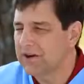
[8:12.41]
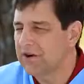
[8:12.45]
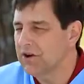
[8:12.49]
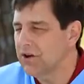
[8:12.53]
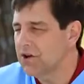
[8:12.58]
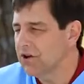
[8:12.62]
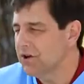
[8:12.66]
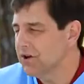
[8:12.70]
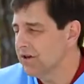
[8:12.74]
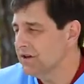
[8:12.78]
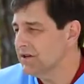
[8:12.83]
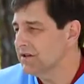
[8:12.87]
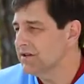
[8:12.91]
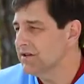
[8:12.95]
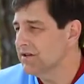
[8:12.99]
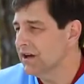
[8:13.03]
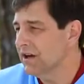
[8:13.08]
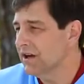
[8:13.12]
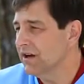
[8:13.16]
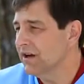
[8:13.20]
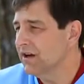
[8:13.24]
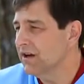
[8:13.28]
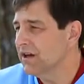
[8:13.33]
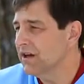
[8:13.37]
know that it's
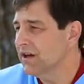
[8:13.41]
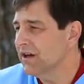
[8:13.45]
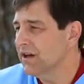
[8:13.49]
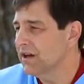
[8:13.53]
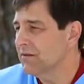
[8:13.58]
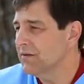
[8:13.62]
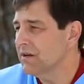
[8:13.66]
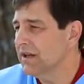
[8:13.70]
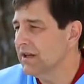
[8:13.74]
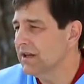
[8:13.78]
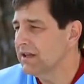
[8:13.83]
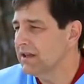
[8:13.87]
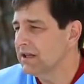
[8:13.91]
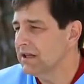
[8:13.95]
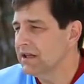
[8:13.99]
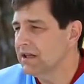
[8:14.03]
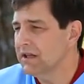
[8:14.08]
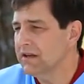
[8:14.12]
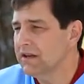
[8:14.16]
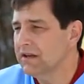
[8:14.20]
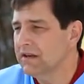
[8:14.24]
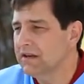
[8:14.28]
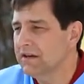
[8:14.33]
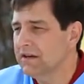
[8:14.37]
done a lot. I mean, I
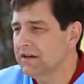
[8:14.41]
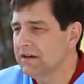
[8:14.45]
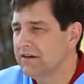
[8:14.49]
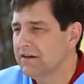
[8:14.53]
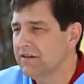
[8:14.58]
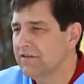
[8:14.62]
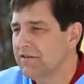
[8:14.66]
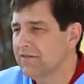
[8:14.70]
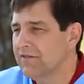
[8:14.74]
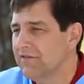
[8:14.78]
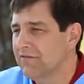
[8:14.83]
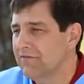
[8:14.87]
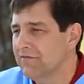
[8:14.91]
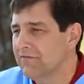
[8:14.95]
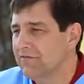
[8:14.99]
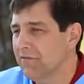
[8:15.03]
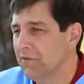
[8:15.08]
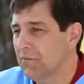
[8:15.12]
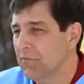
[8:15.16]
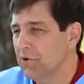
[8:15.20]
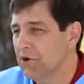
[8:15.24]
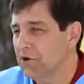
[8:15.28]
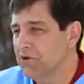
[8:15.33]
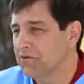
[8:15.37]
think
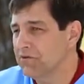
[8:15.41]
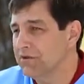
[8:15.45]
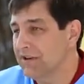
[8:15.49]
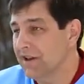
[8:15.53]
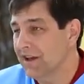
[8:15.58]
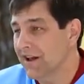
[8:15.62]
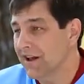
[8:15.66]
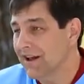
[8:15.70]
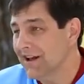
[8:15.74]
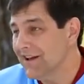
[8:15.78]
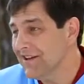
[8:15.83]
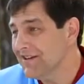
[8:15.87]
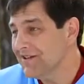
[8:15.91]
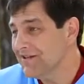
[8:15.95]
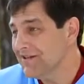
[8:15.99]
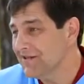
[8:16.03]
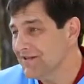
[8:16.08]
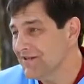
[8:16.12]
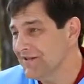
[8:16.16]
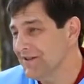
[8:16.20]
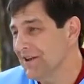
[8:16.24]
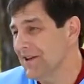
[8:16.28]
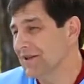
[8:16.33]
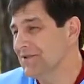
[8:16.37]
for most
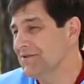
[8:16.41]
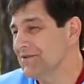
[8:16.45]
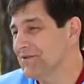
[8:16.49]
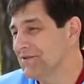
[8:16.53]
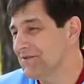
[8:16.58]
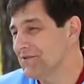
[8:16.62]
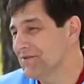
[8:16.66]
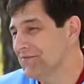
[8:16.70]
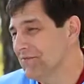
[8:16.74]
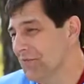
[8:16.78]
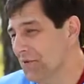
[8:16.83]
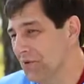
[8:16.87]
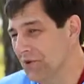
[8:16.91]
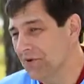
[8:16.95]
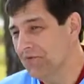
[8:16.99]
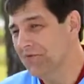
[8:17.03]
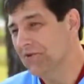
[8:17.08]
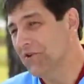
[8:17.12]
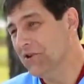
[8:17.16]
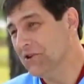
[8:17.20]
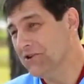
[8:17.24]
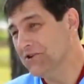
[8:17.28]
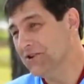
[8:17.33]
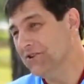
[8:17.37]
guys that's
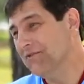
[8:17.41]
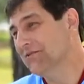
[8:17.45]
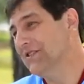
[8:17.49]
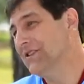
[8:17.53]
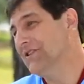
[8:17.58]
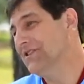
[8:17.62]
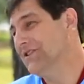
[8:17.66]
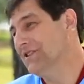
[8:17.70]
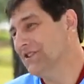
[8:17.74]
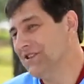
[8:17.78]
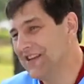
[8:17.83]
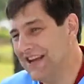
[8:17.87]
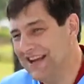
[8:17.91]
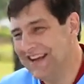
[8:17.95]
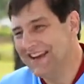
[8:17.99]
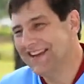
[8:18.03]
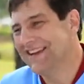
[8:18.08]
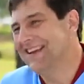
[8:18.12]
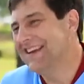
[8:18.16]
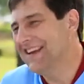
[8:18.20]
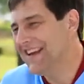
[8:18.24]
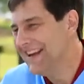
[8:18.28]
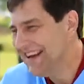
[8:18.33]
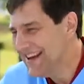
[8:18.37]
more aversive than just
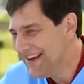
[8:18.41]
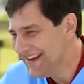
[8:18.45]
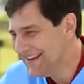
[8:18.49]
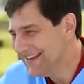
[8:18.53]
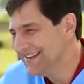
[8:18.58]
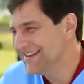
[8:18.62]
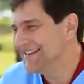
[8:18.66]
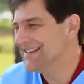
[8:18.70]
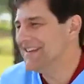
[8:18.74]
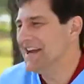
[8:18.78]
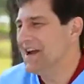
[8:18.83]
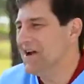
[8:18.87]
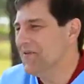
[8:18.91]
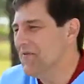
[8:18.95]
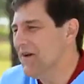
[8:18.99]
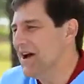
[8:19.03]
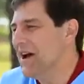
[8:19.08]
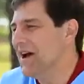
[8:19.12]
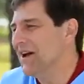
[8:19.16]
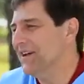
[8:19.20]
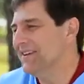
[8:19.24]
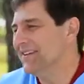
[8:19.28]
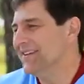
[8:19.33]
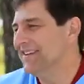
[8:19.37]
take them
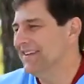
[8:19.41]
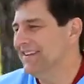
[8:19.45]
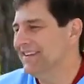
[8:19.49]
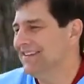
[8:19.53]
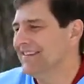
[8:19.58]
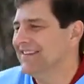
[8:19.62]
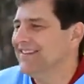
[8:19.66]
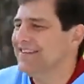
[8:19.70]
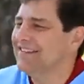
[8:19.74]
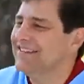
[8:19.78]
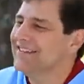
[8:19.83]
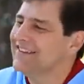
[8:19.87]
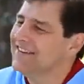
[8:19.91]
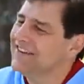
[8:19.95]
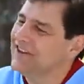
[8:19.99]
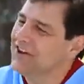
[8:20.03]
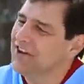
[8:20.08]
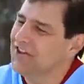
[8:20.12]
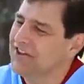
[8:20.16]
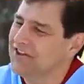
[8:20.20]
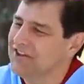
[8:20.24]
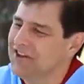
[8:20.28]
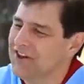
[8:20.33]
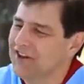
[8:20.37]
out than
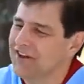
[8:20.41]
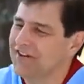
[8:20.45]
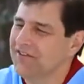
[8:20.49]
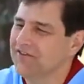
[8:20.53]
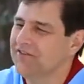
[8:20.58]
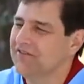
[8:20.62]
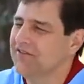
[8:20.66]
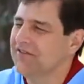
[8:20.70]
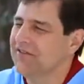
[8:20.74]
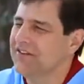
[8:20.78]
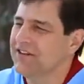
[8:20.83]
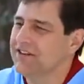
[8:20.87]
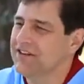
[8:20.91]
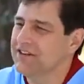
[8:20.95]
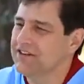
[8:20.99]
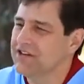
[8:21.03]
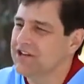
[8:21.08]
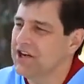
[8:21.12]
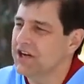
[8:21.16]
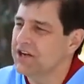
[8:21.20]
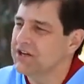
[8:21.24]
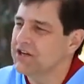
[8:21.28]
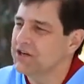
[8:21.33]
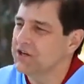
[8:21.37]
the thought of the
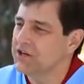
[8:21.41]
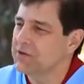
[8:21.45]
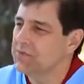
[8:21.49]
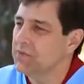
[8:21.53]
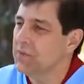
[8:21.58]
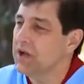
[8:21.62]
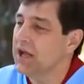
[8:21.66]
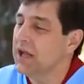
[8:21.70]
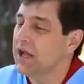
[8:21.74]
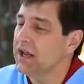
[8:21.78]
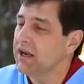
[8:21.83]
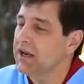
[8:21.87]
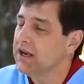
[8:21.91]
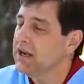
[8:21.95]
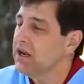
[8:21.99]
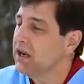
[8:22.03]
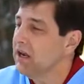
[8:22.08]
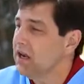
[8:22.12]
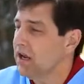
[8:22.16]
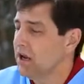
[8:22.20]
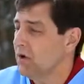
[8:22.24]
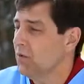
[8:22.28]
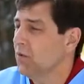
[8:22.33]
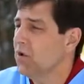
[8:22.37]
injections. But
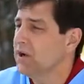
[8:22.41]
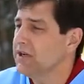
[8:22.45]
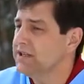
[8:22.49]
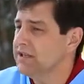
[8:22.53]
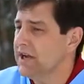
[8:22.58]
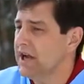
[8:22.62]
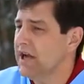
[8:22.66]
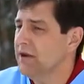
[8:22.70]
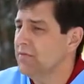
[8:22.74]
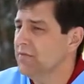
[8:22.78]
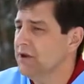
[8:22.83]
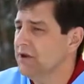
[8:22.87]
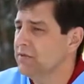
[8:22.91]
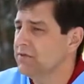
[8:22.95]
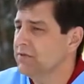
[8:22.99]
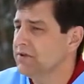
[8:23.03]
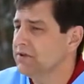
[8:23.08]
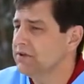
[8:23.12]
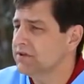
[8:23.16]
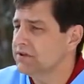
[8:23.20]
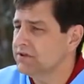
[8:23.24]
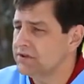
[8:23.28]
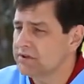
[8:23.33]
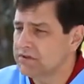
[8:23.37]
at one time it
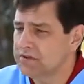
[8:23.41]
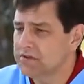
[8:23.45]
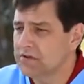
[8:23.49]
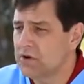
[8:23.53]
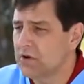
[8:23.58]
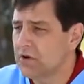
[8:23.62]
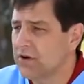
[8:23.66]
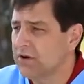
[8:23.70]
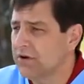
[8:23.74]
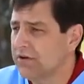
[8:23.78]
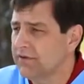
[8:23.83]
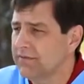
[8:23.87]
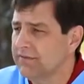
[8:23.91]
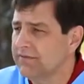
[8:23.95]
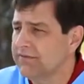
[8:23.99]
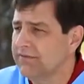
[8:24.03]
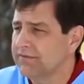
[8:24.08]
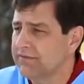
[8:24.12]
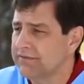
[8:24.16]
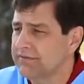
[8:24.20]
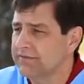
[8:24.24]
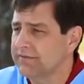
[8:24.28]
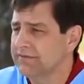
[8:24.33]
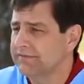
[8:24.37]
was sort of
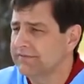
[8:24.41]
